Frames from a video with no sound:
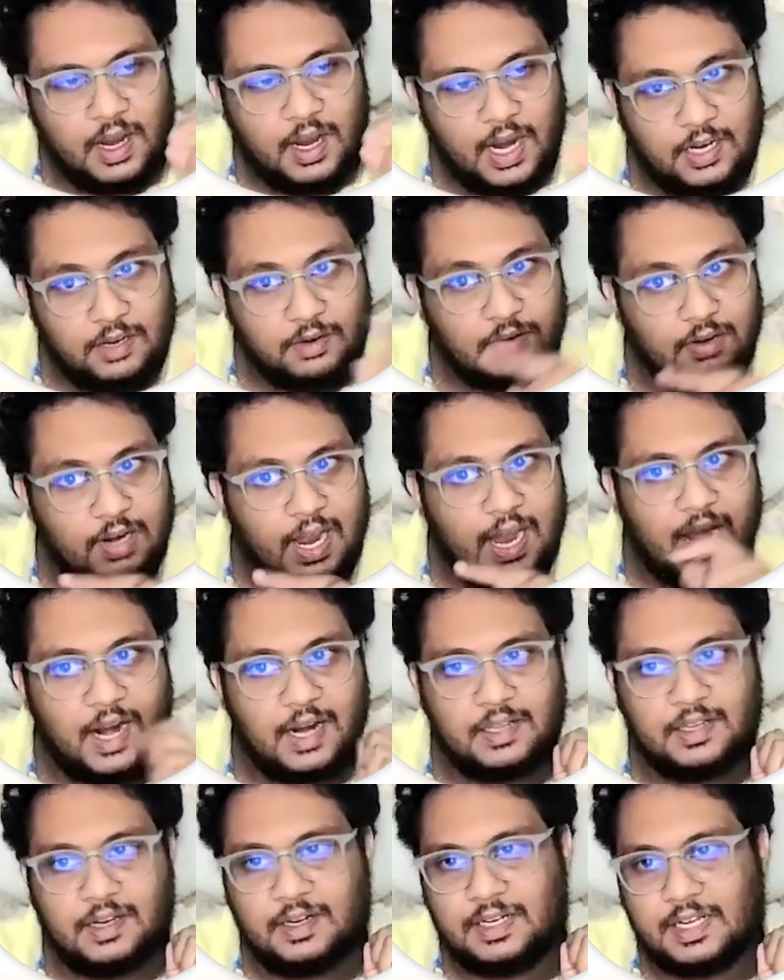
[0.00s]
And you could
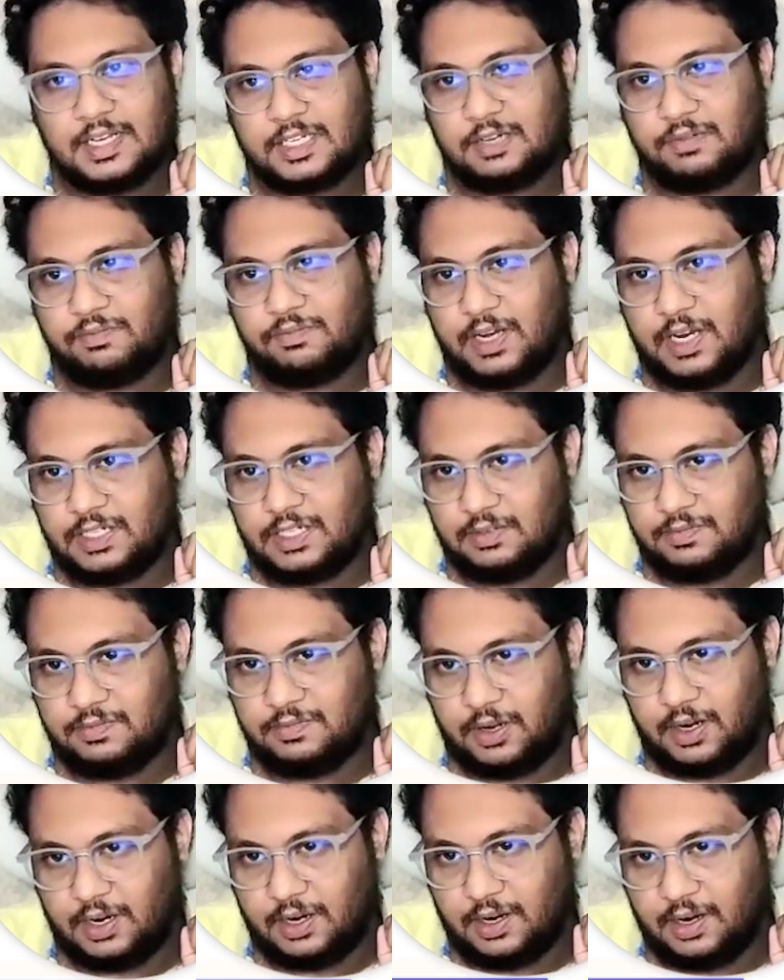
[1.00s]
add that justification
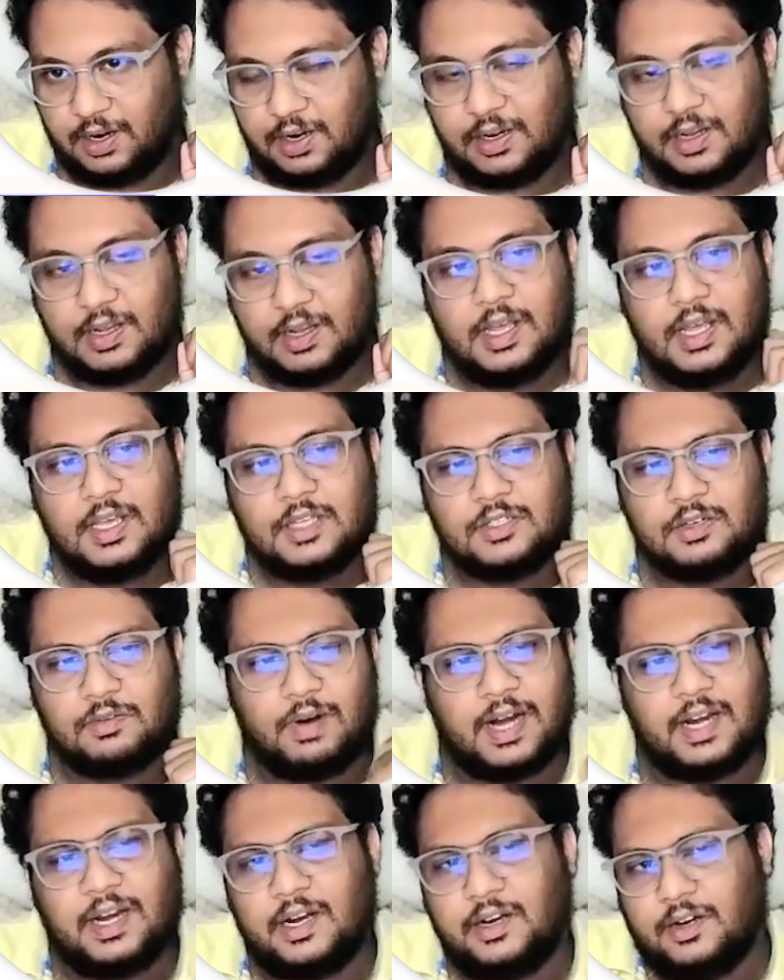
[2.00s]
for it, right? So
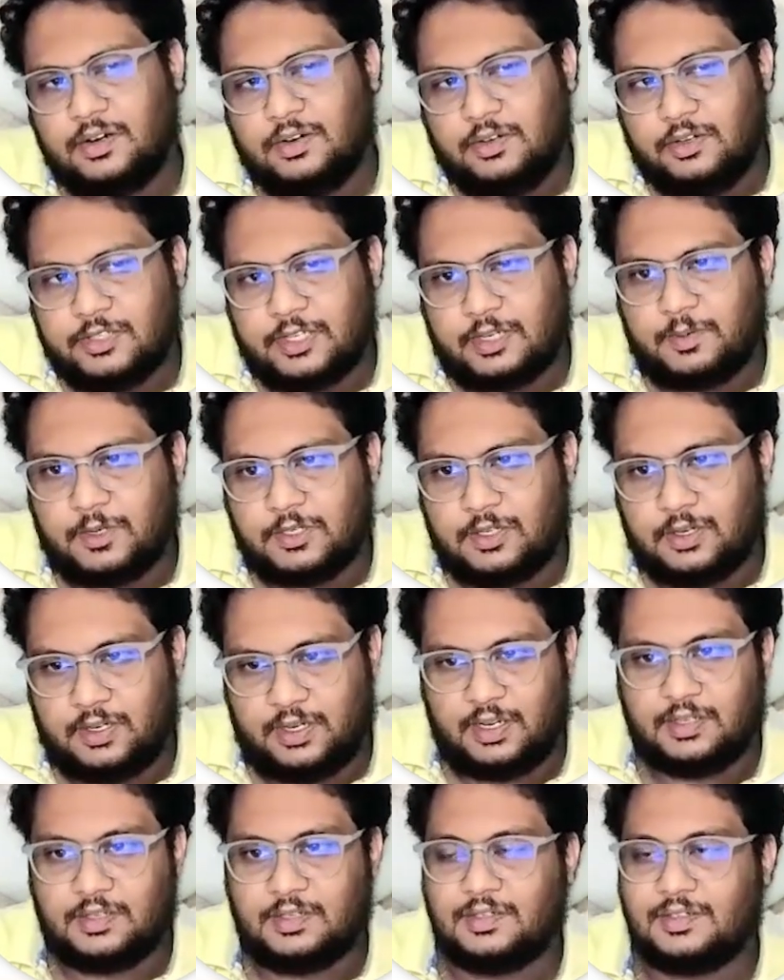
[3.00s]
why did you do user
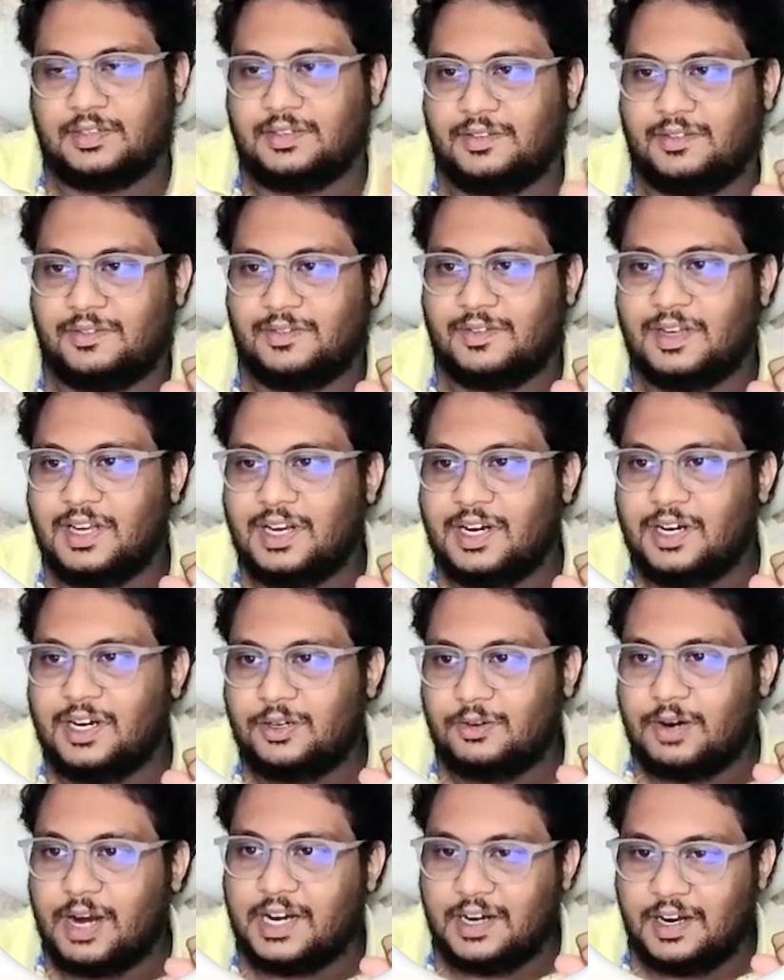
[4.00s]
personas?
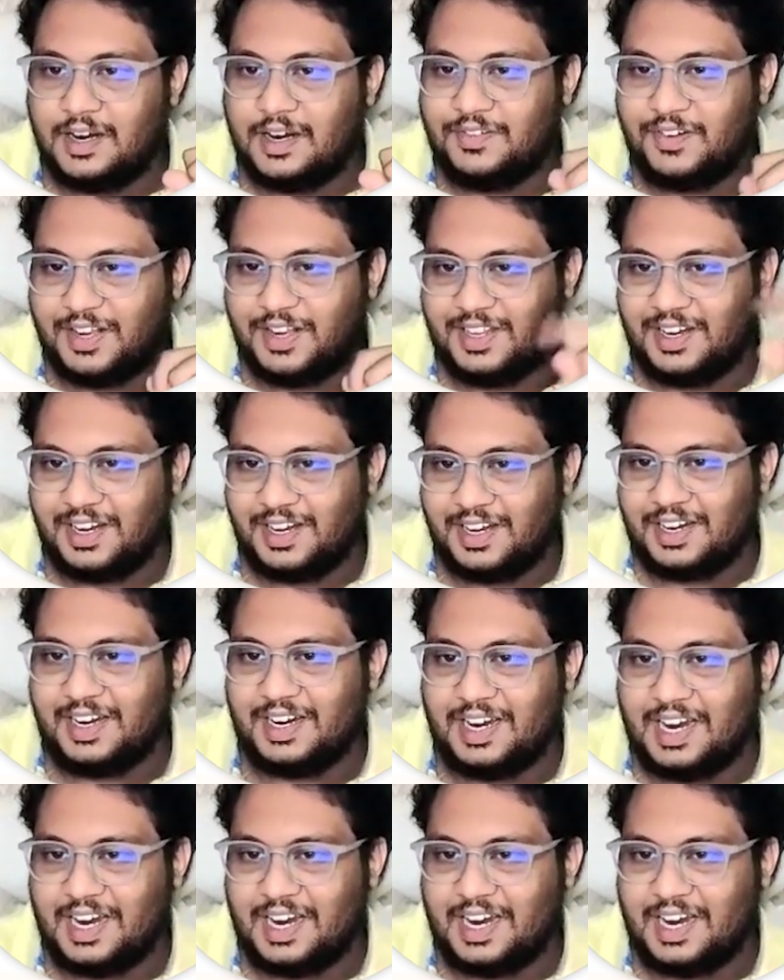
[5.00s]
To identify the